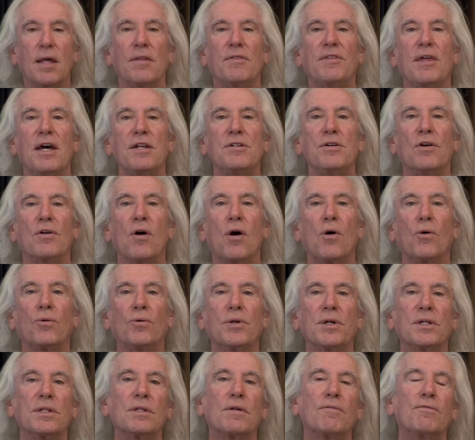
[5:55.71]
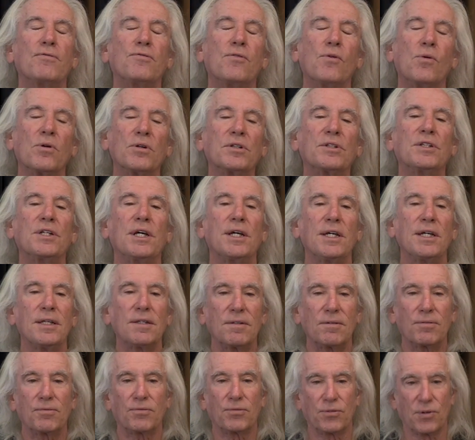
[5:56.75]
Then you're holding the
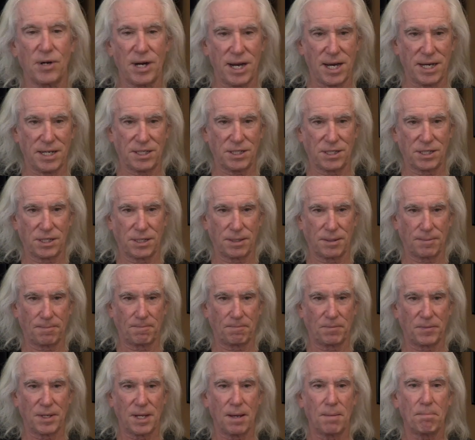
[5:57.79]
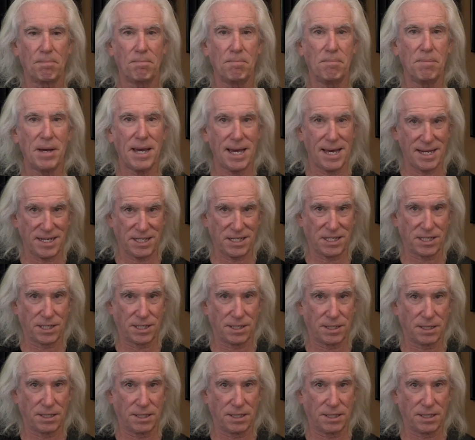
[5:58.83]
14th fret bent